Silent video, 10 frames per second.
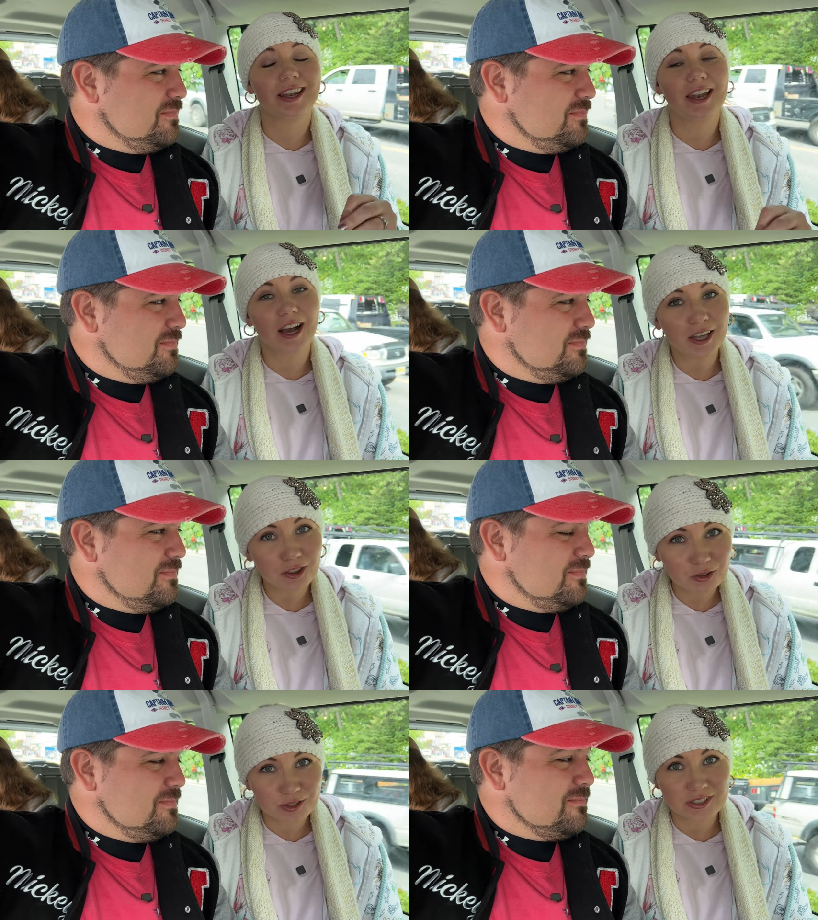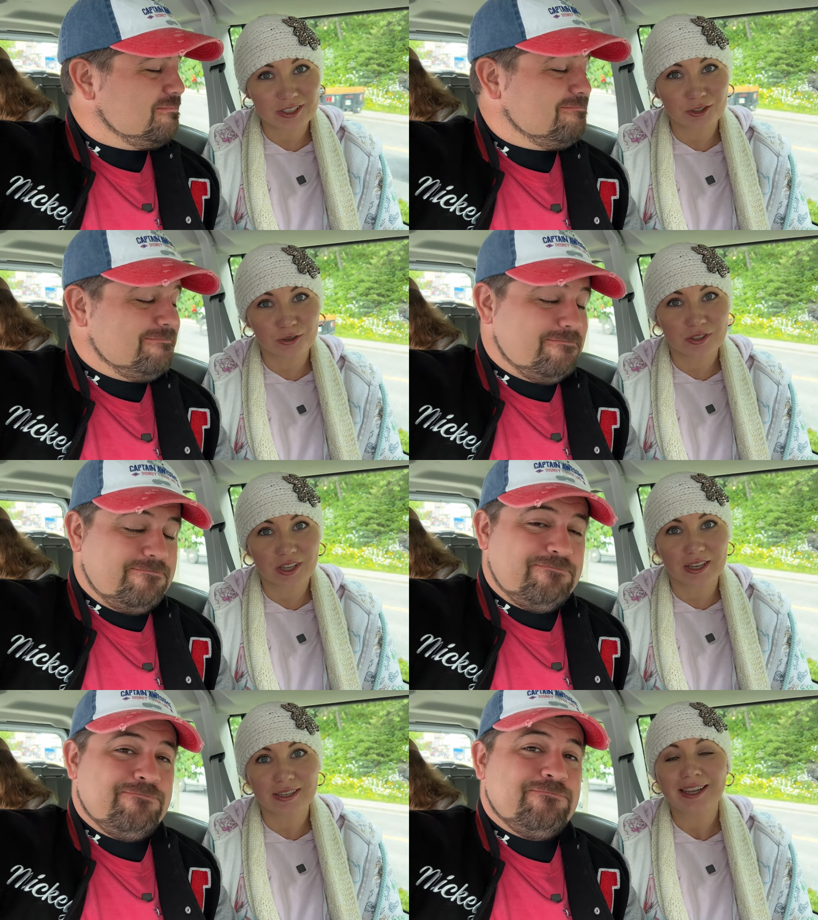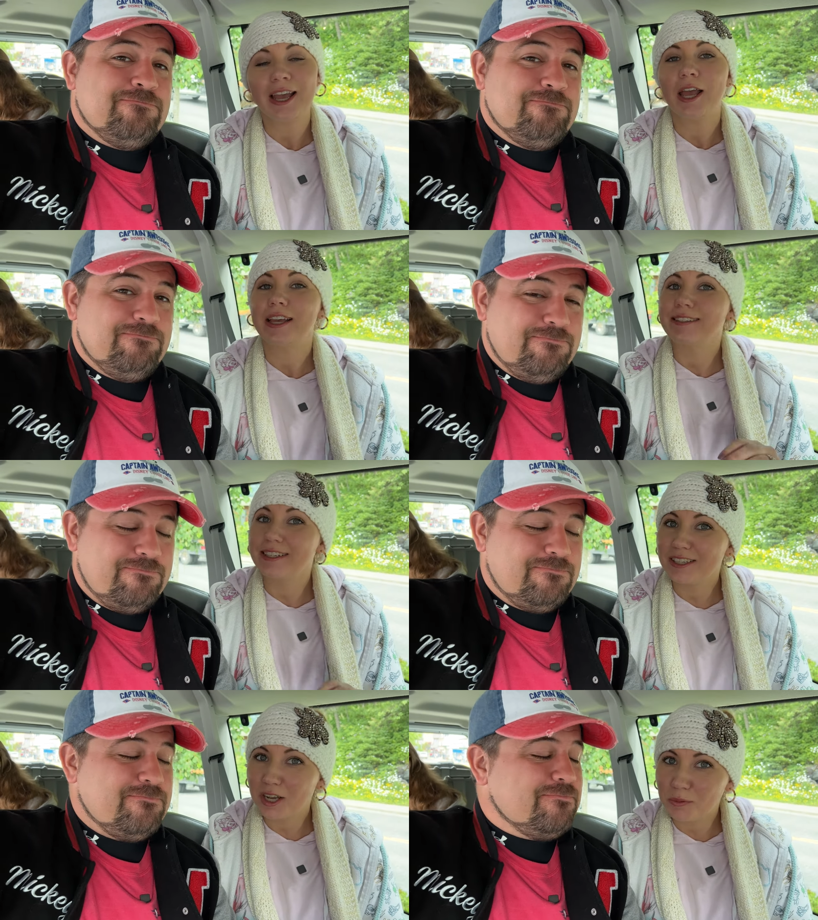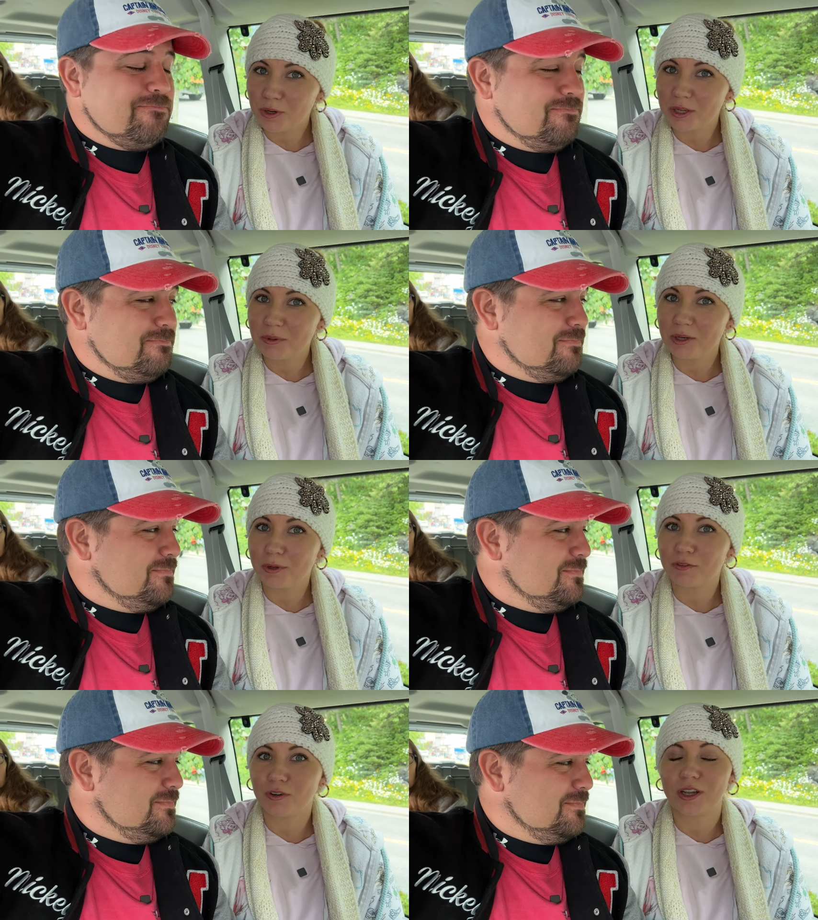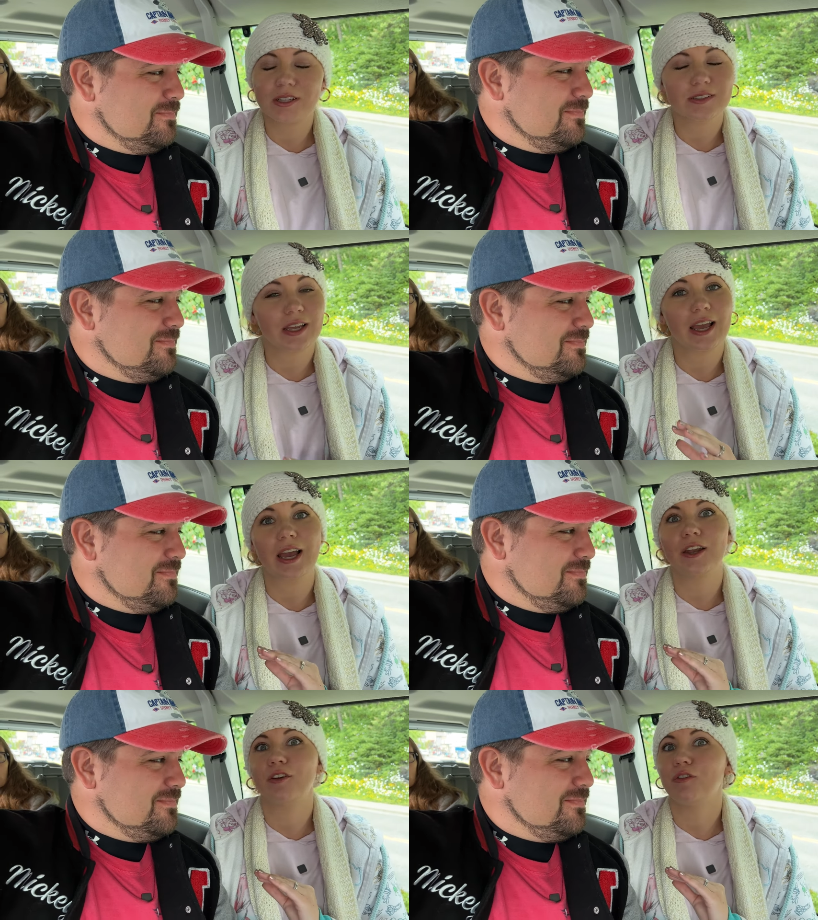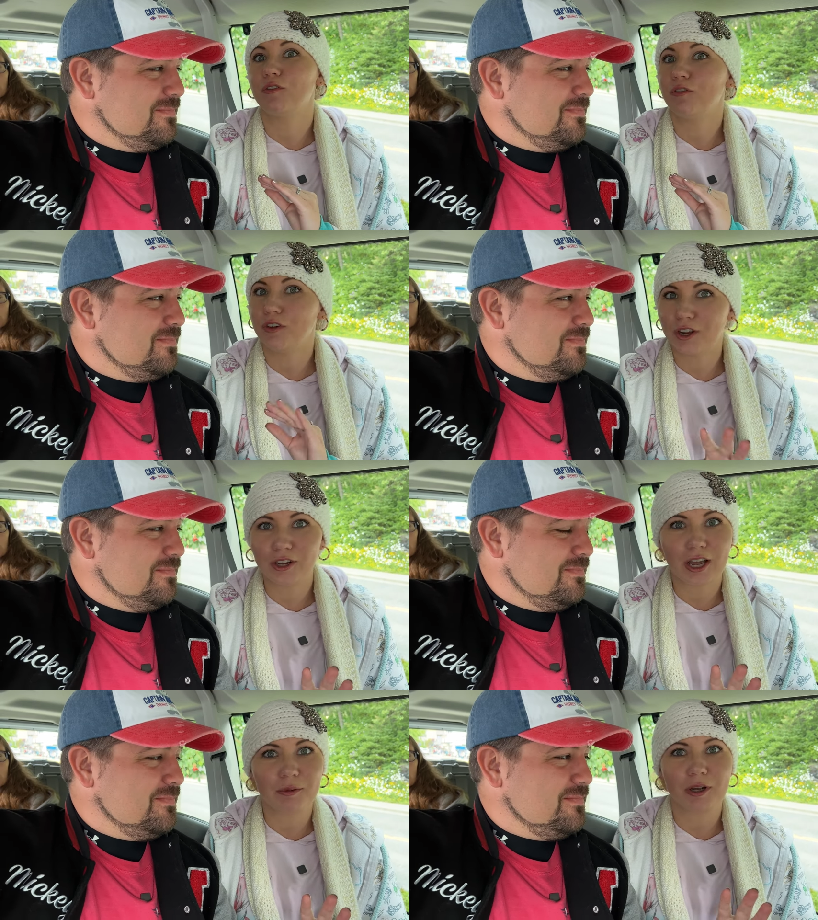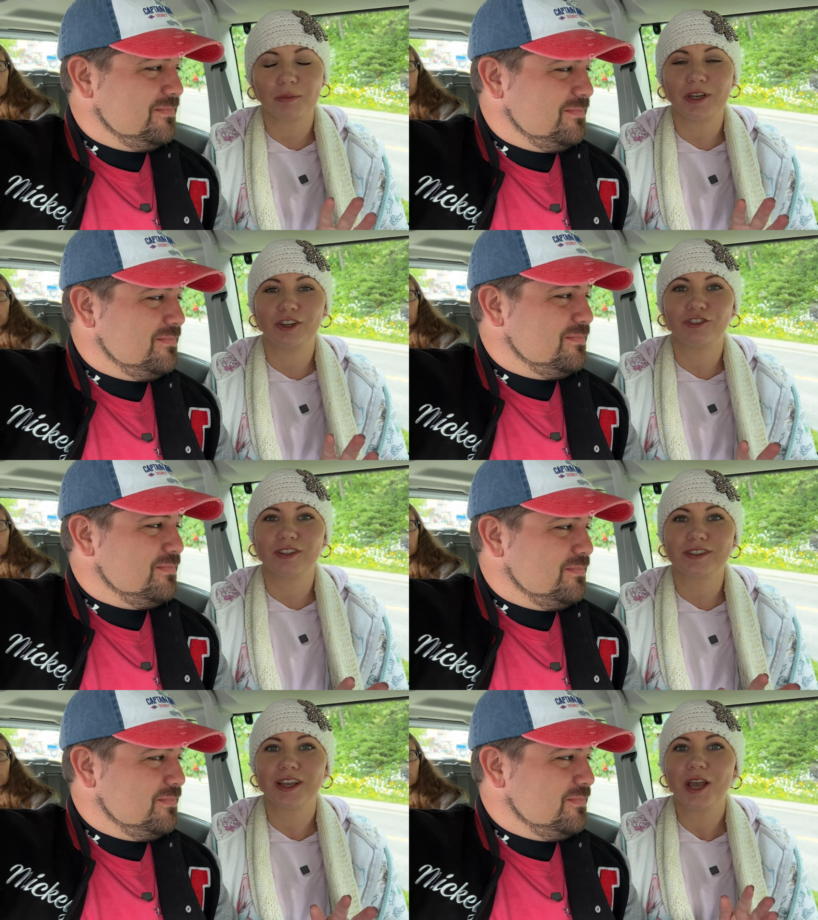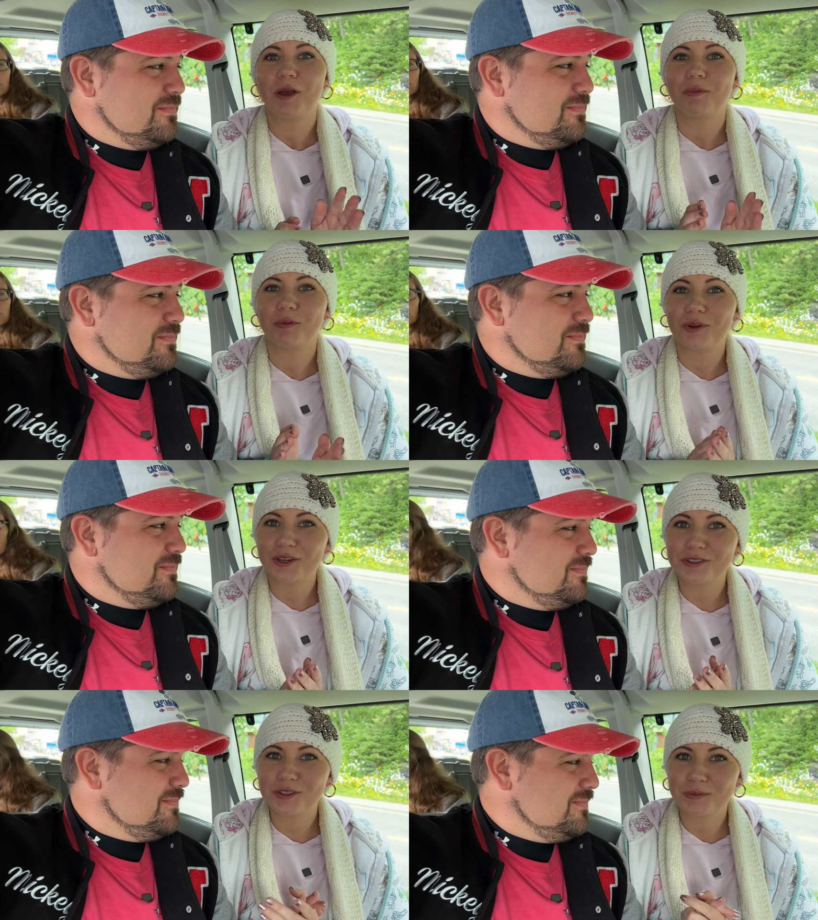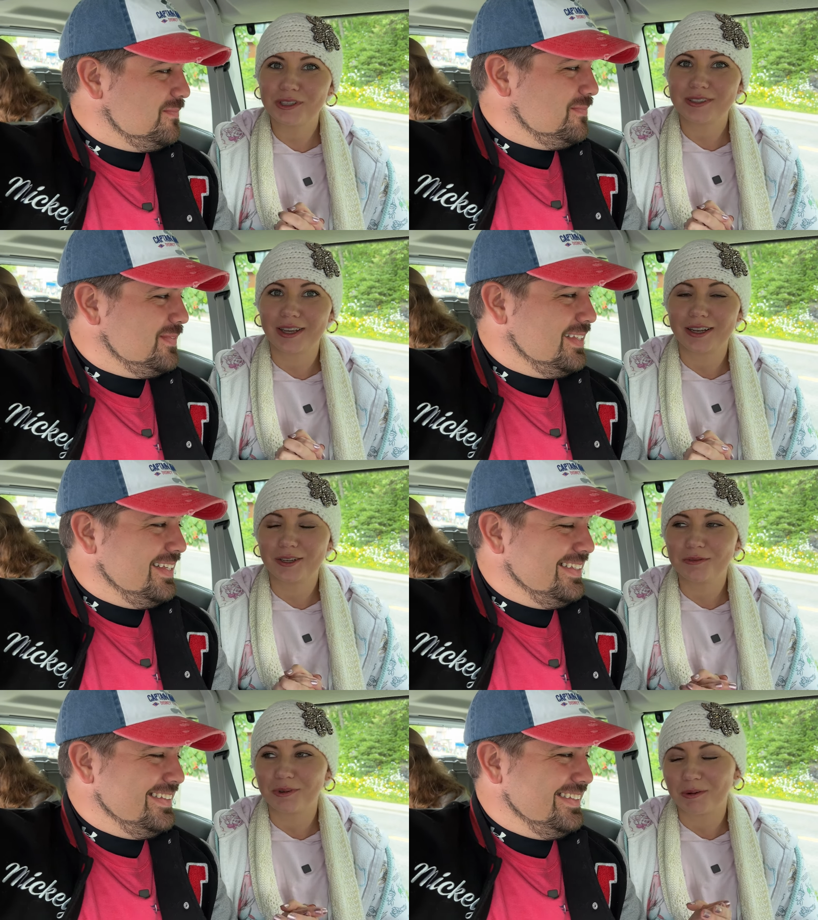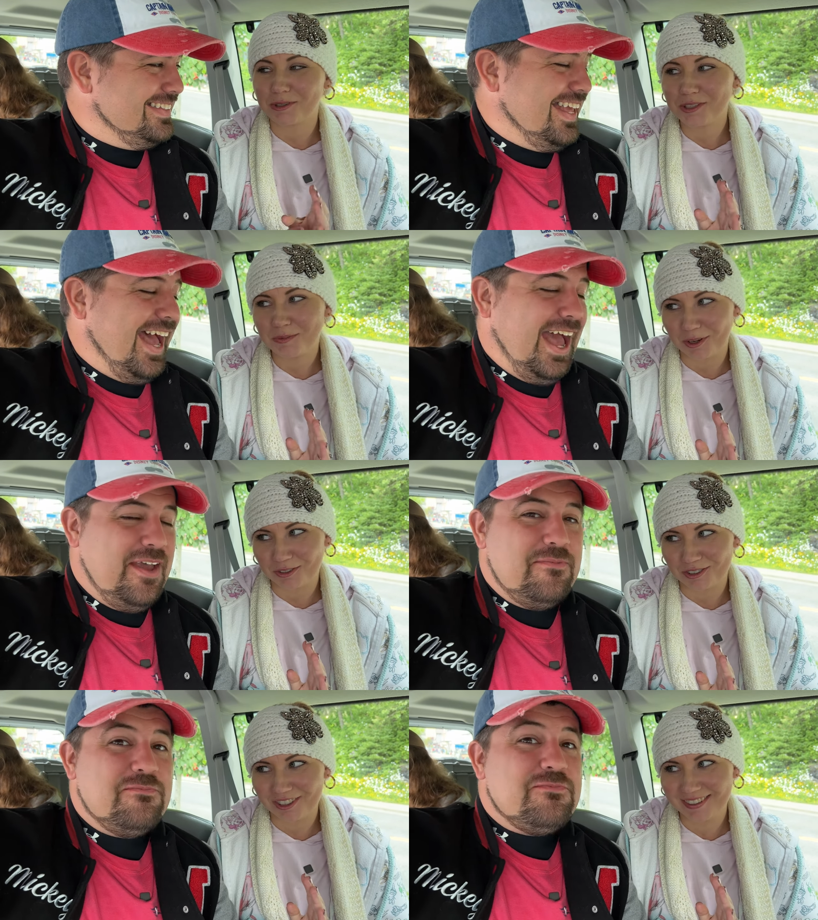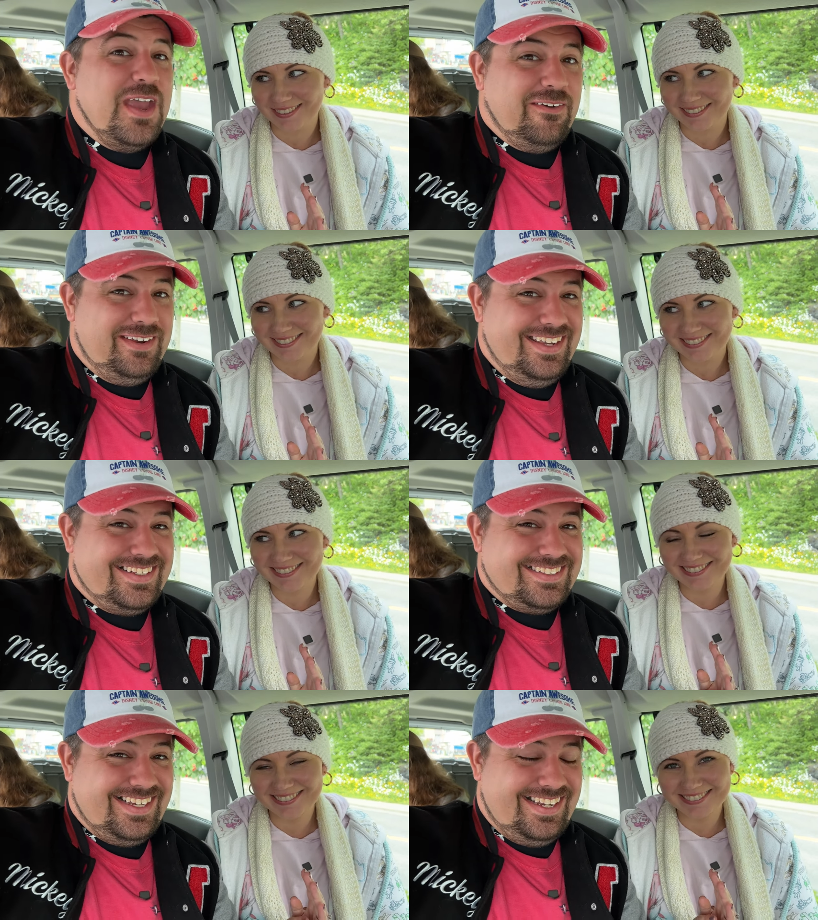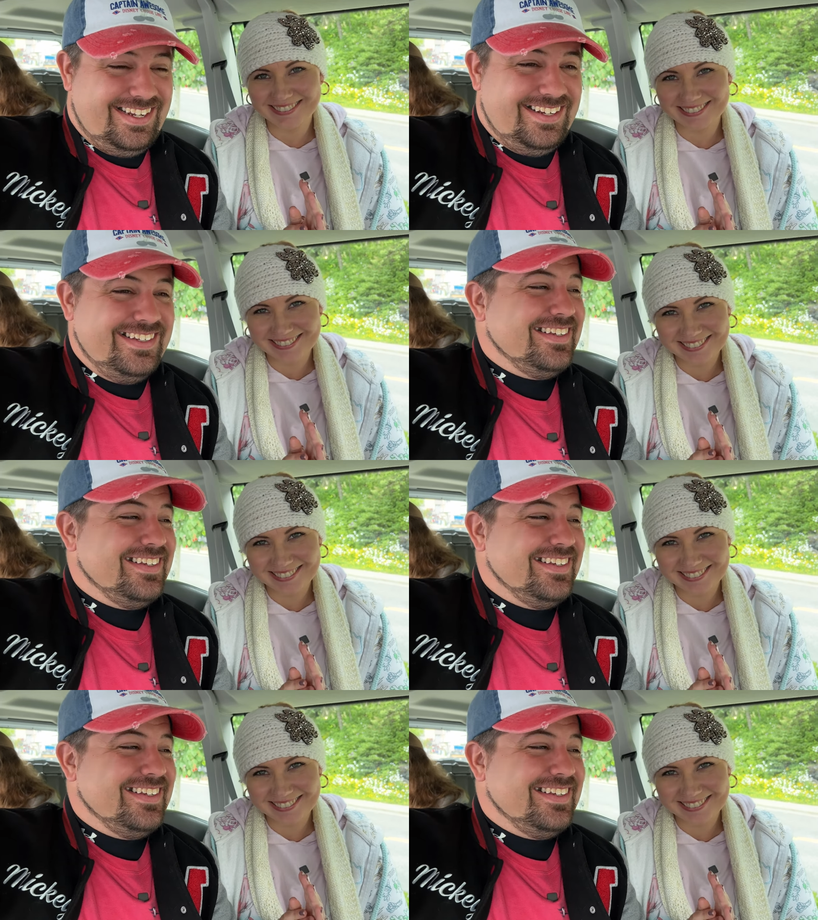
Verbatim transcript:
Speaker 1: not through Disney Cruise Line. Mm -hmm. It did come recommended by friends, had very high recommendations, but we are super excited, Robert especially. I'm very excited.